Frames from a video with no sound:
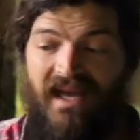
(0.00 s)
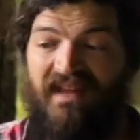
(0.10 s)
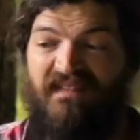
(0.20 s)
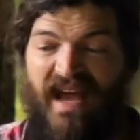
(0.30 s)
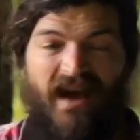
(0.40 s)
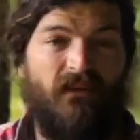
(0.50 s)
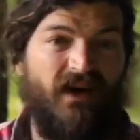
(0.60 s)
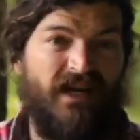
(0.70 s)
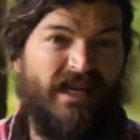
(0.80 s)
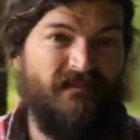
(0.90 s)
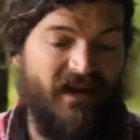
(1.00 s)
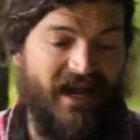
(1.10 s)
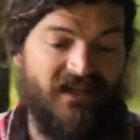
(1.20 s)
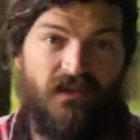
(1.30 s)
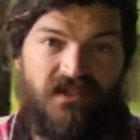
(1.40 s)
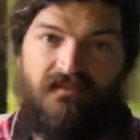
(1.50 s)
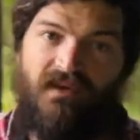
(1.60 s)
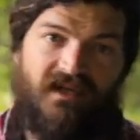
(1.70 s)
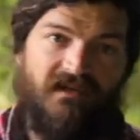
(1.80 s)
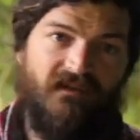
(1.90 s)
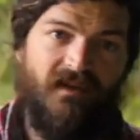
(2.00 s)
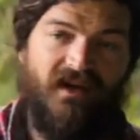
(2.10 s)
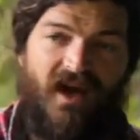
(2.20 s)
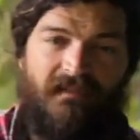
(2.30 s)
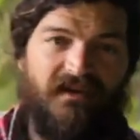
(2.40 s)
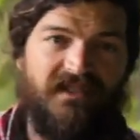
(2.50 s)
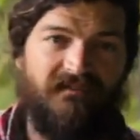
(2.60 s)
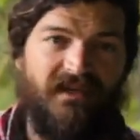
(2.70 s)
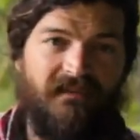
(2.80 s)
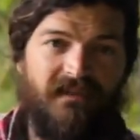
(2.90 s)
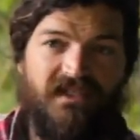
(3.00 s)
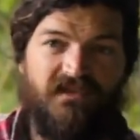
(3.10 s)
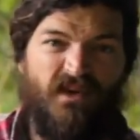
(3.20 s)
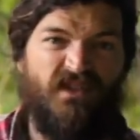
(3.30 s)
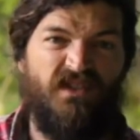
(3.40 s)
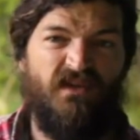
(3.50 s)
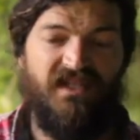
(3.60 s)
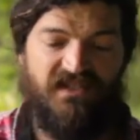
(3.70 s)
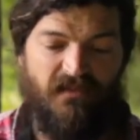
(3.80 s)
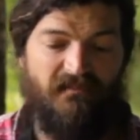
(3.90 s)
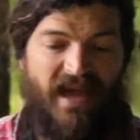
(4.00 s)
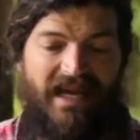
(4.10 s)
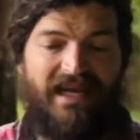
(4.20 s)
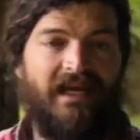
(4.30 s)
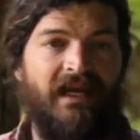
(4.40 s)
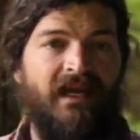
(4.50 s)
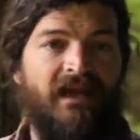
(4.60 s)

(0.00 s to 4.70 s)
And that will impact what you put in your vermicomposting bin, because what you're doing is your bedding